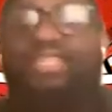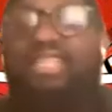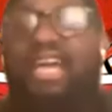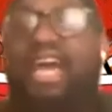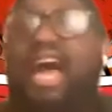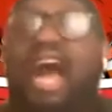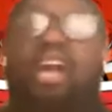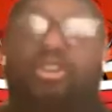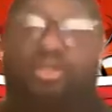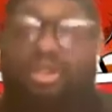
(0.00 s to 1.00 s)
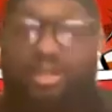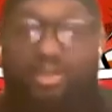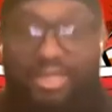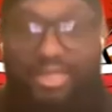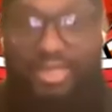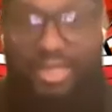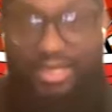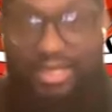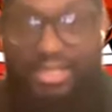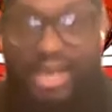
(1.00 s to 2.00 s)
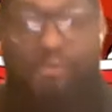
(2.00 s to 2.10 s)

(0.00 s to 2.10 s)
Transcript: this. I don't agree with this shit, LA.